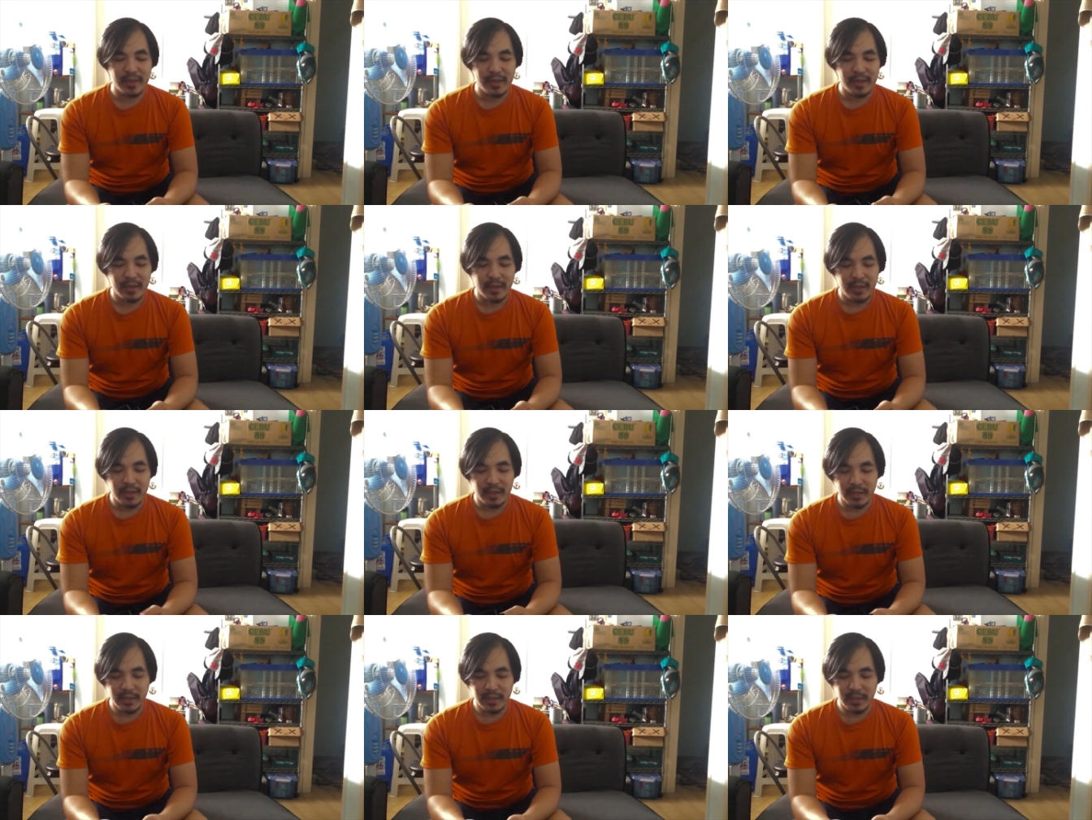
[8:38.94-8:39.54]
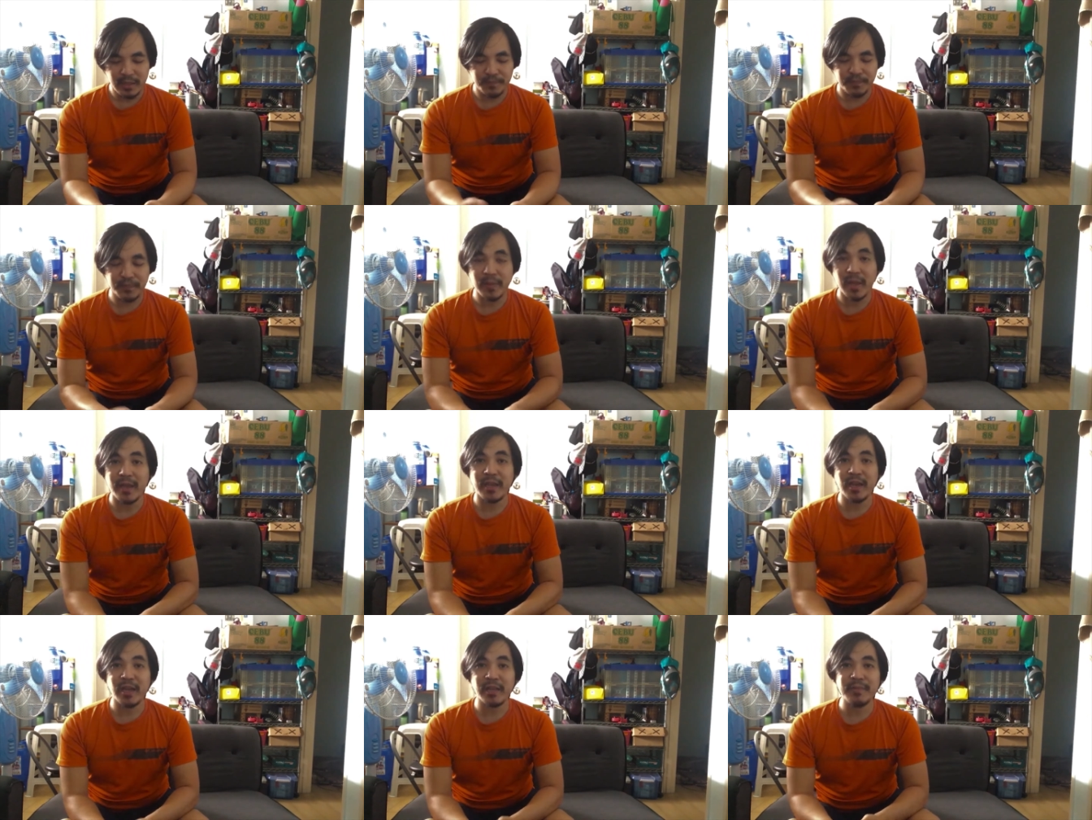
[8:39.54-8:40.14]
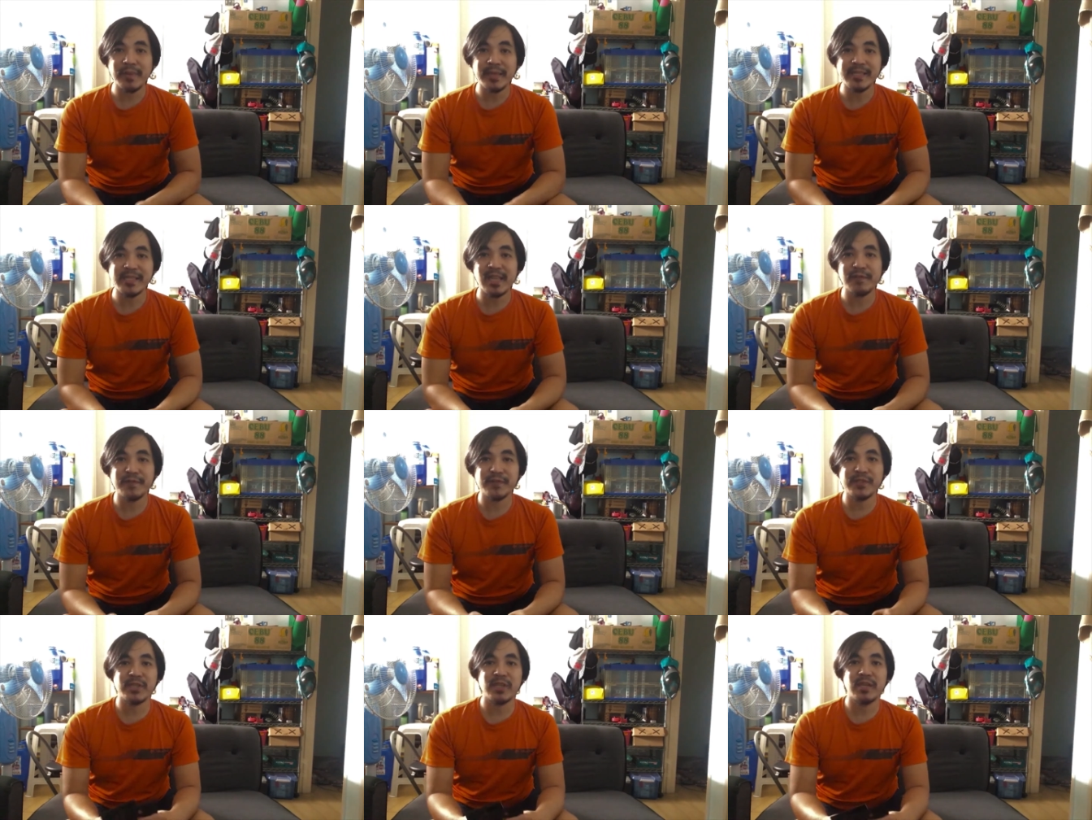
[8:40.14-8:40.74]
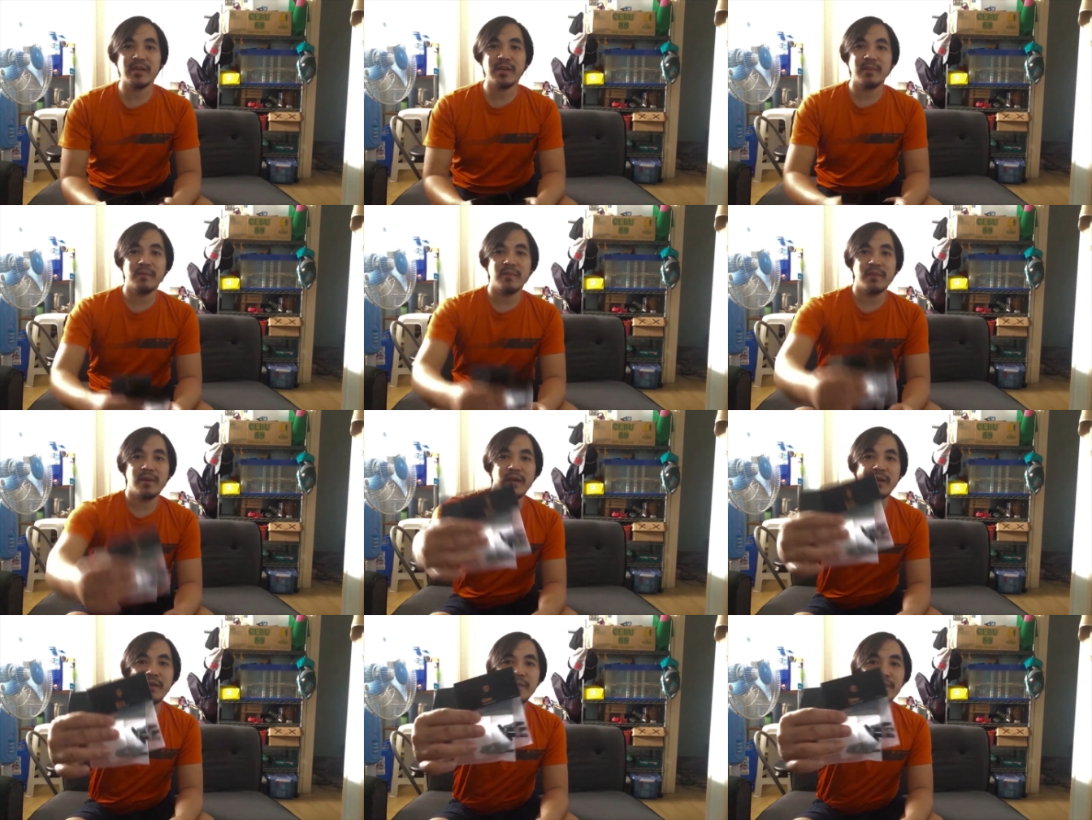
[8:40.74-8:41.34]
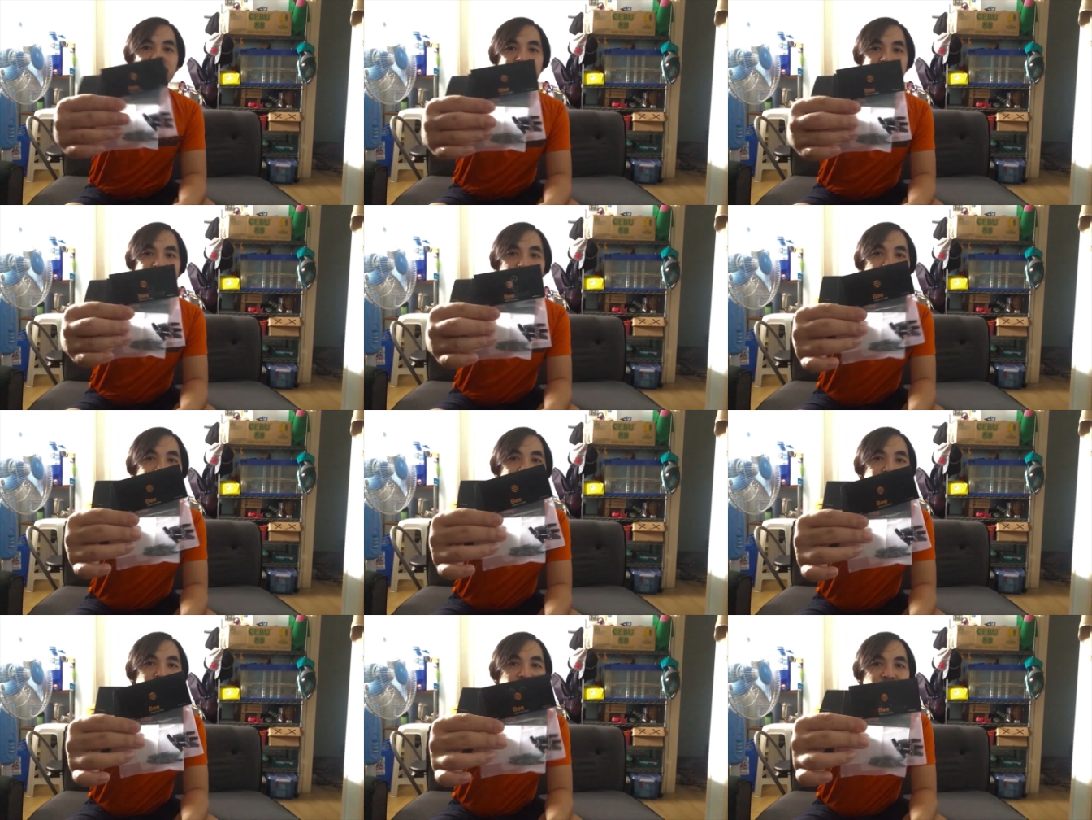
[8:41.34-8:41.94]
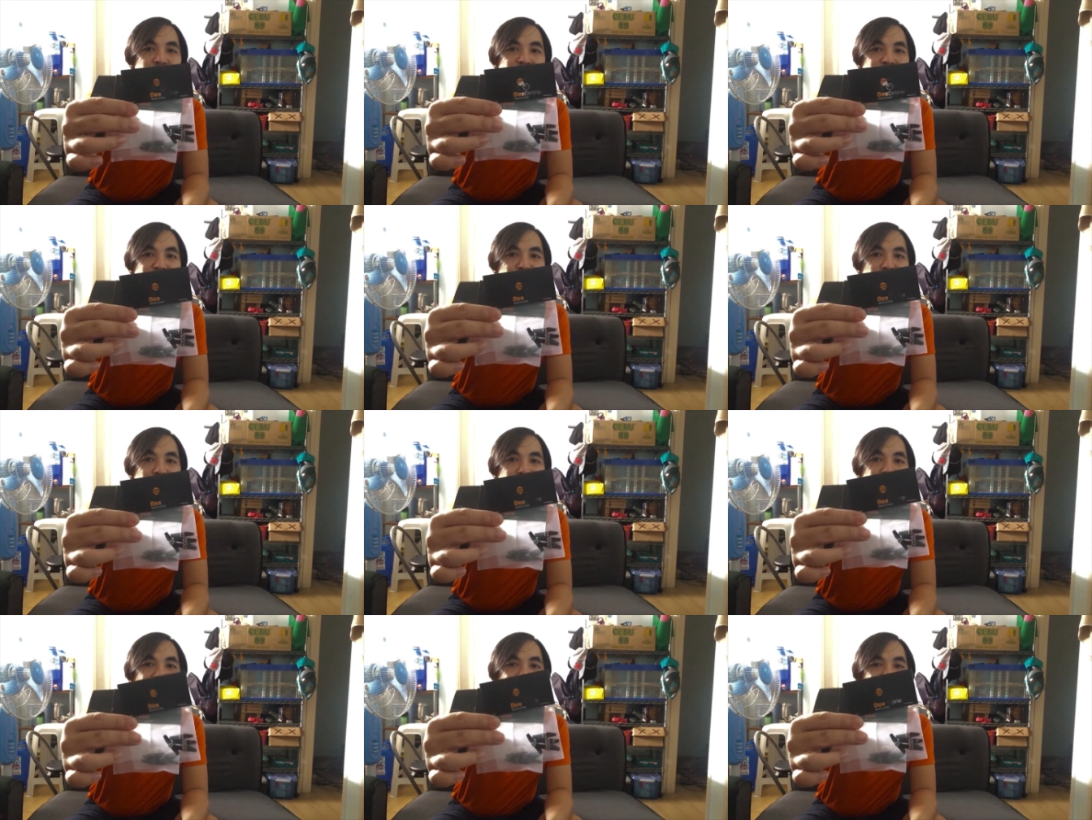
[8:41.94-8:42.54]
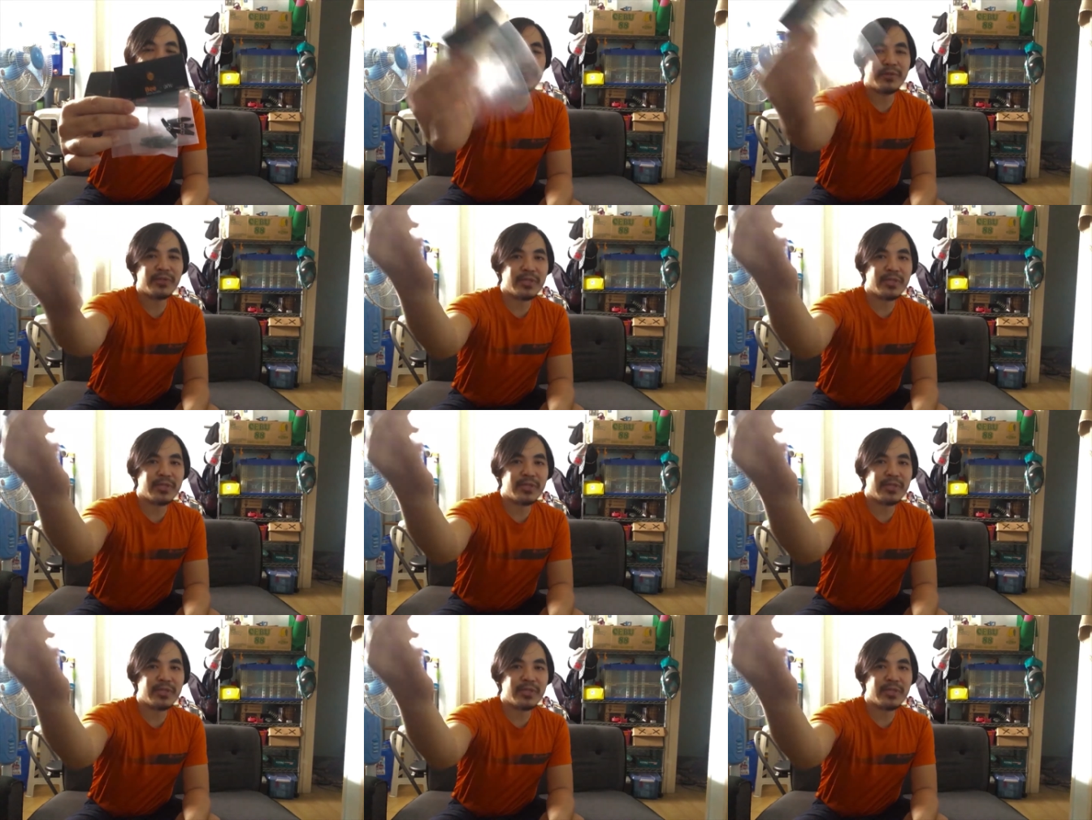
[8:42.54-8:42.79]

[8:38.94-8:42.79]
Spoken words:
I got myself some NewBeeDrone Venom props.